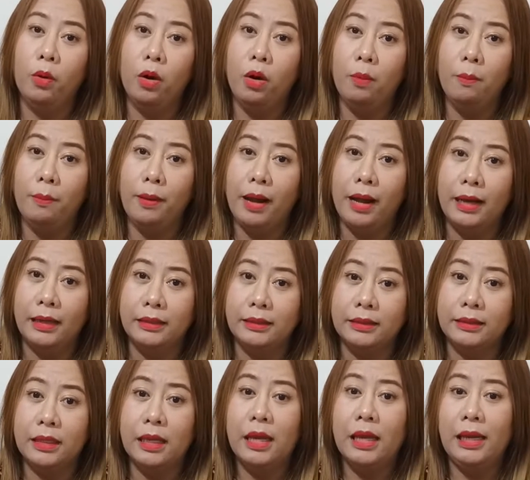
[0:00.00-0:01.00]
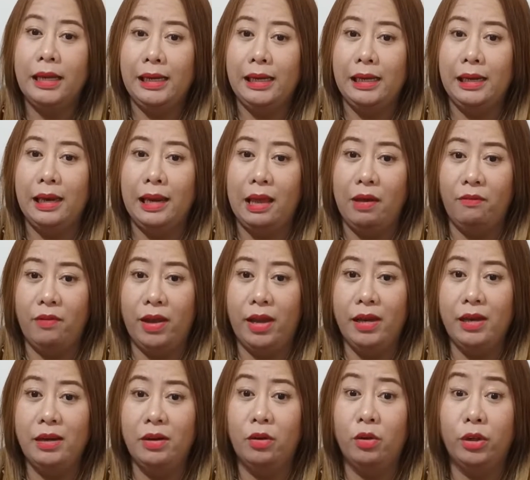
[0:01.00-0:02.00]
Pro Max
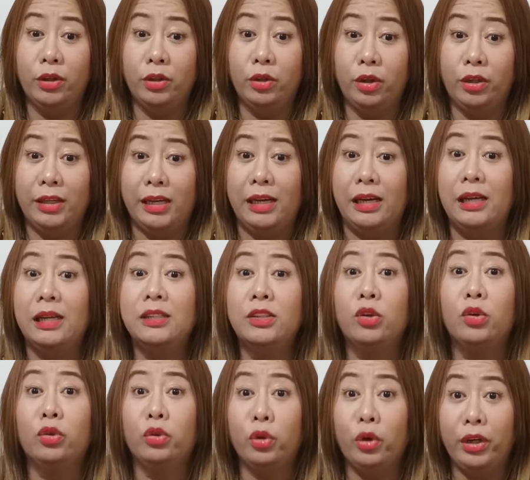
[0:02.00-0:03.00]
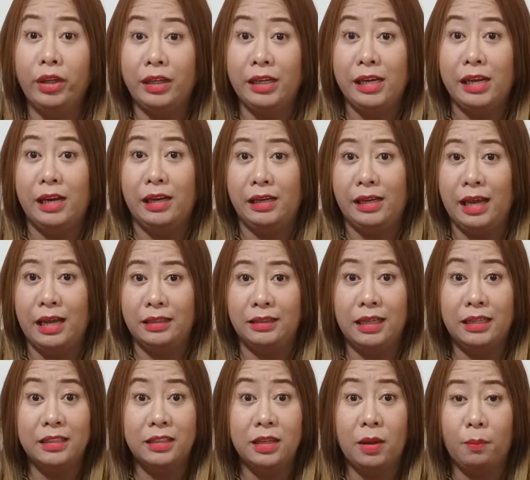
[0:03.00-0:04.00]
11 or 13. So 13,
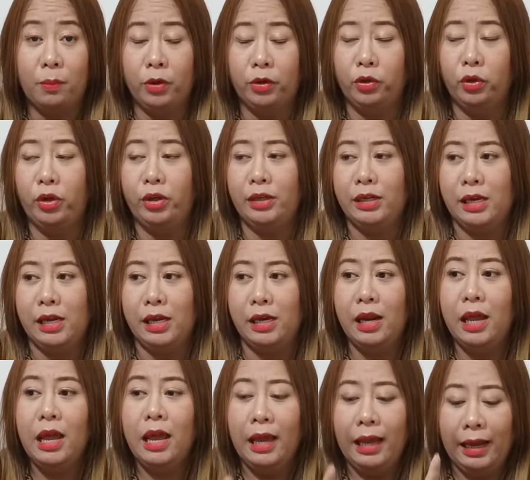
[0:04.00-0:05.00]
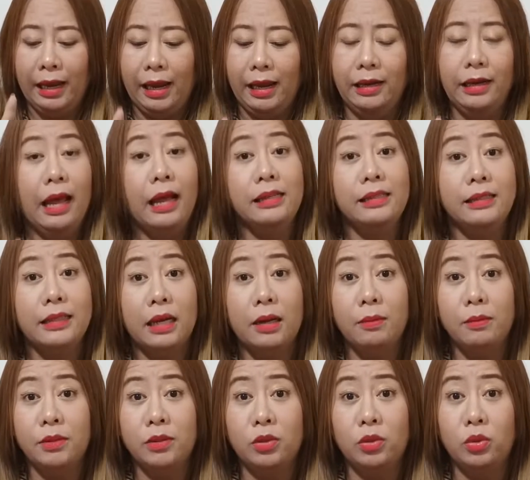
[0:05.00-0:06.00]
yes, that's number 13. And
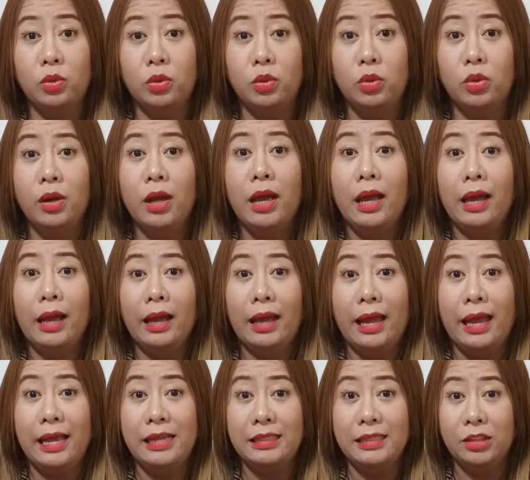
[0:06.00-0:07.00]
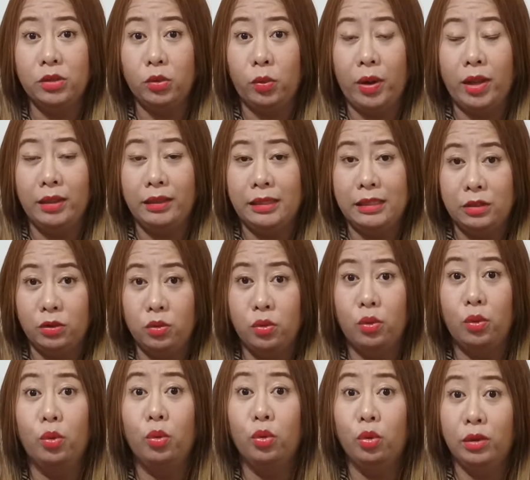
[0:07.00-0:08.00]
Samsung
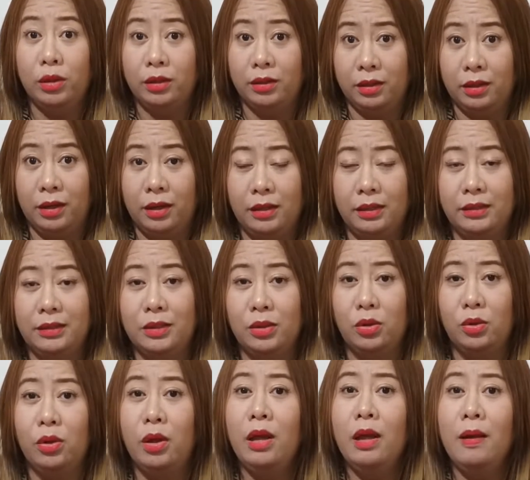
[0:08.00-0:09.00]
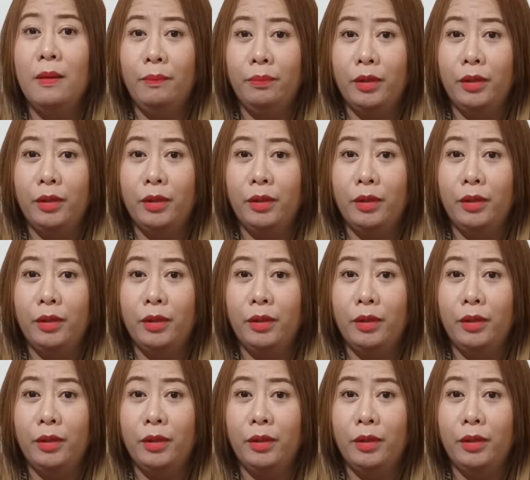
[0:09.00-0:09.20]
S22 Ultra. So